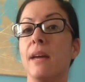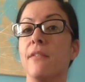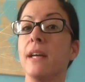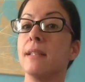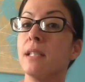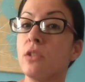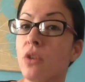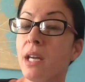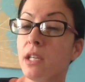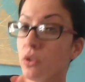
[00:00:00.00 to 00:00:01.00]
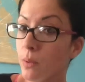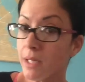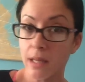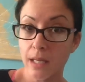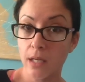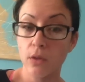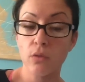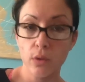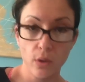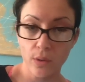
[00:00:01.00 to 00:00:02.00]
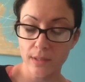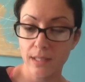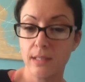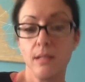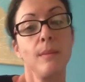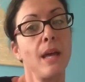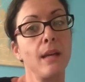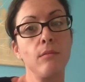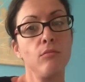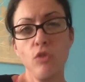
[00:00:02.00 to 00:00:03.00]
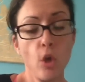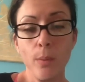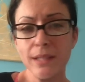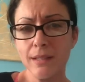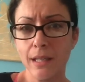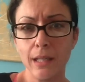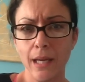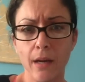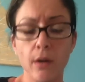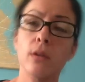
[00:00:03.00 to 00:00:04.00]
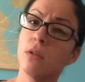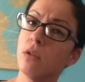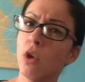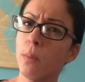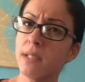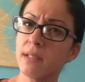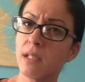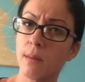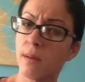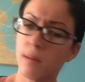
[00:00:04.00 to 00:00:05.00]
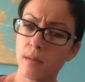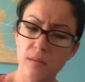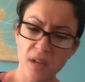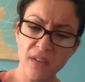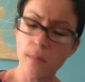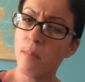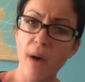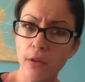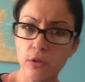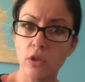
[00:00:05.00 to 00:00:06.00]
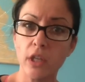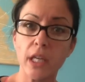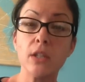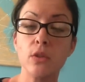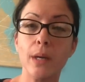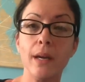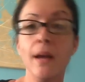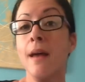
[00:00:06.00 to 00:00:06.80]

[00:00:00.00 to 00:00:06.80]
if I did try to do anything through the court system, that nobody's going to care. Nobody's going to even bother to look into it,